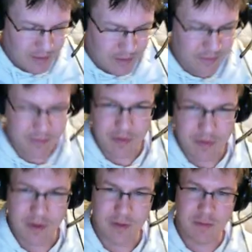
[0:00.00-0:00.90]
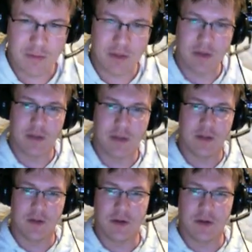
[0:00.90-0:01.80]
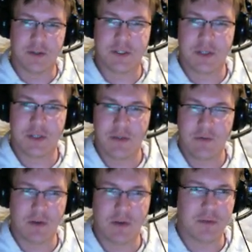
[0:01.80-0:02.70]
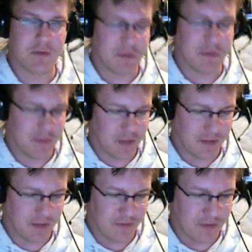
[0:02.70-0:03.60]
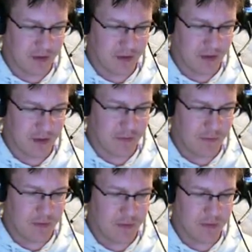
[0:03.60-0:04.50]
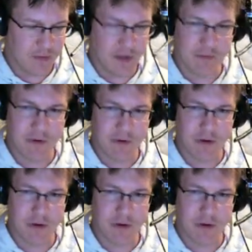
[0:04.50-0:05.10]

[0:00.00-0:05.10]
There's apparently been a large volume of complaints that we don't cover